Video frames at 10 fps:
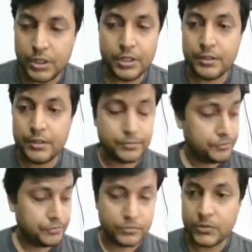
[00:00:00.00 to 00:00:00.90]
the,
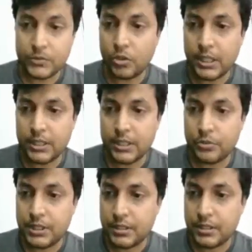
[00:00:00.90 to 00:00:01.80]
or
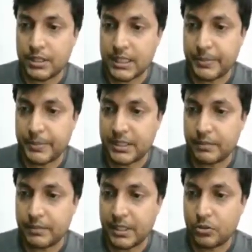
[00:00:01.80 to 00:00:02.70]
I should say the suspected